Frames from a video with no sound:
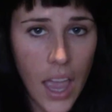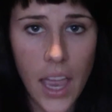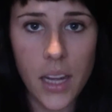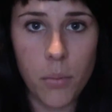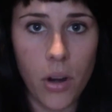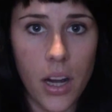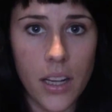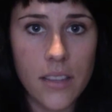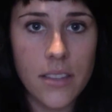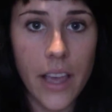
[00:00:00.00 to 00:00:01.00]
any
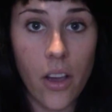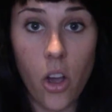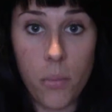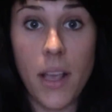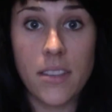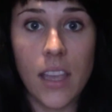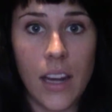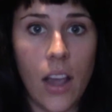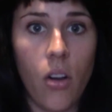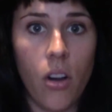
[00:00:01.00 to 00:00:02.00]
products on my skin
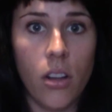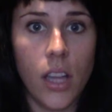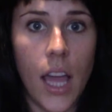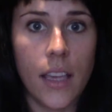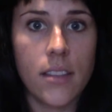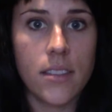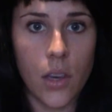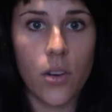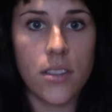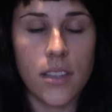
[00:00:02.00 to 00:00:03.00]
at all. Like,
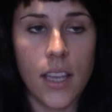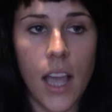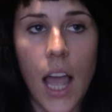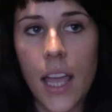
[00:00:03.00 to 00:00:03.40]
seriously,